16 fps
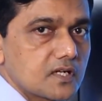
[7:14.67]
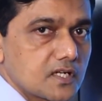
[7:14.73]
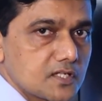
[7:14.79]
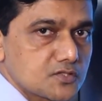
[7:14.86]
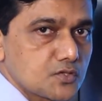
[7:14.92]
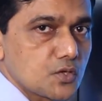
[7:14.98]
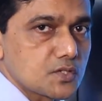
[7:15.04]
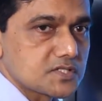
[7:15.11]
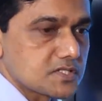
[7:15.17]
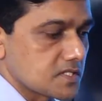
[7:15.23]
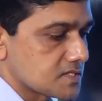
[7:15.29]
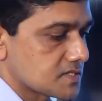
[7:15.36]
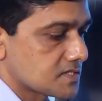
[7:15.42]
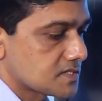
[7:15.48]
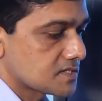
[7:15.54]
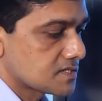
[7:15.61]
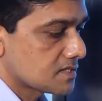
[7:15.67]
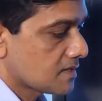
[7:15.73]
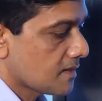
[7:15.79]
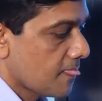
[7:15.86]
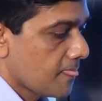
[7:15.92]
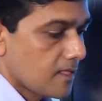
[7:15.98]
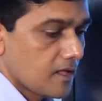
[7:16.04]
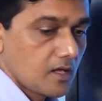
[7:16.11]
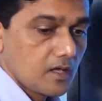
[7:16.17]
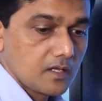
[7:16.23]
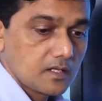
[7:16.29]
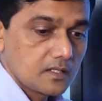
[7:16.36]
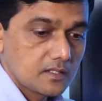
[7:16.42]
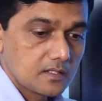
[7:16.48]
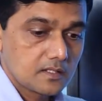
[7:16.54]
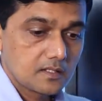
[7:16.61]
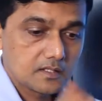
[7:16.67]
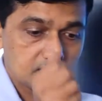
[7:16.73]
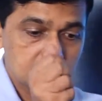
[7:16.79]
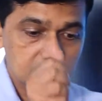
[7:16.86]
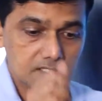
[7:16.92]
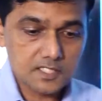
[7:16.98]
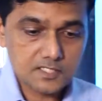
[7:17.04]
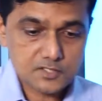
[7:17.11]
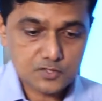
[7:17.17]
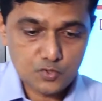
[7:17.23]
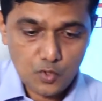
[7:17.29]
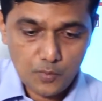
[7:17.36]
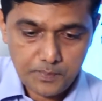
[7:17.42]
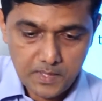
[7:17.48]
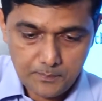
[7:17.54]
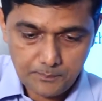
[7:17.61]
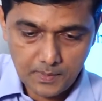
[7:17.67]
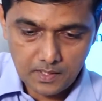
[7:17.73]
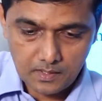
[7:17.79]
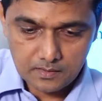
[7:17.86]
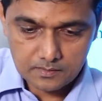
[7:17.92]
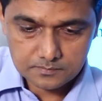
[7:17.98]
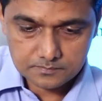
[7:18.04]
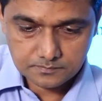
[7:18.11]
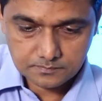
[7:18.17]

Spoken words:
resources. These 2 people,